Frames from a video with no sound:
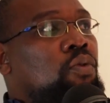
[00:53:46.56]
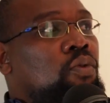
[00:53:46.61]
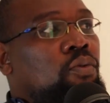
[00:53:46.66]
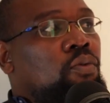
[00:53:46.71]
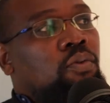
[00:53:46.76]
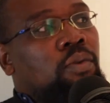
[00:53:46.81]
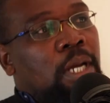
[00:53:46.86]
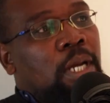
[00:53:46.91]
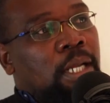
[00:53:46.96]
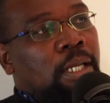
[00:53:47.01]

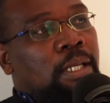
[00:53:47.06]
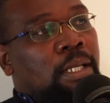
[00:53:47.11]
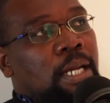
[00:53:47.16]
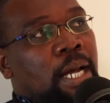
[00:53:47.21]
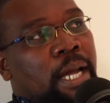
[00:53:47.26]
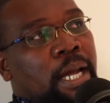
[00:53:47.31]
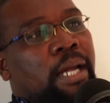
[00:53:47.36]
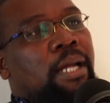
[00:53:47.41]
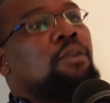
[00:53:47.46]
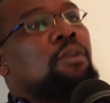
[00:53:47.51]
to and
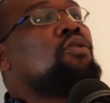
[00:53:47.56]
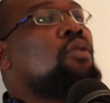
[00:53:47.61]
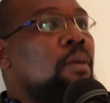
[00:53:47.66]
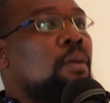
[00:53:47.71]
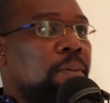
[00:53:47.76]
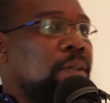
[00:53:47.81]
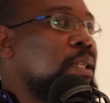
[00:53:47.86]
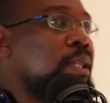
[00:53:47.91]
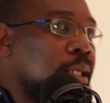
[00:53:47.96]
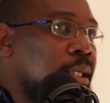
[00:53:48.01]
I
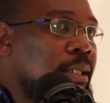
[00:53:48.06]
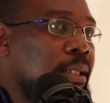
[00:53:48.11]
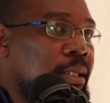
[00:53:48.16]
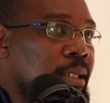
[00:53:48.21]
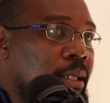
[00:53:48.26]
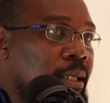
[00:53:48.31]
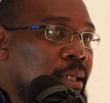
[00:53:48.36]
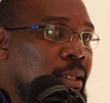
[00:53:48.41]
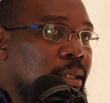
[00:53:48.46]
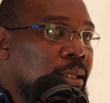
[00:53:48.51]
adopt
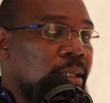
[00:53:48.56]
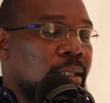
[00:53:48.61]
easily.